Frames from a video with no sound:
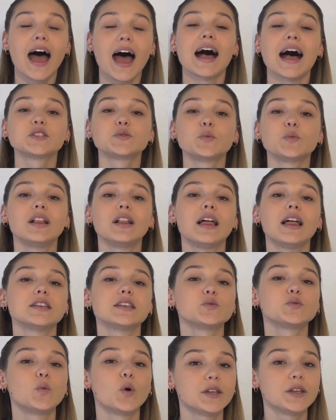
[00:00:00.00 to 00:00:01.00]
As well
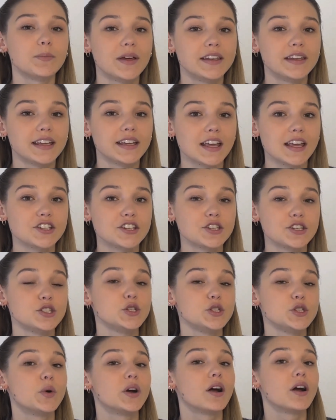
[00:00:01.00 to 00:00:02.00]
as what
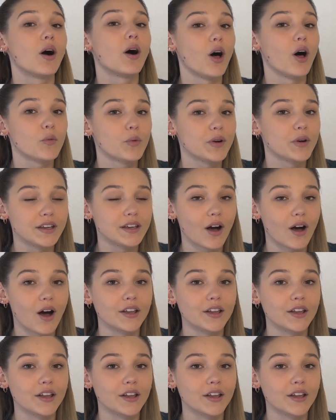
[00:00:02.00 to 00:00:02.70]
medications you were already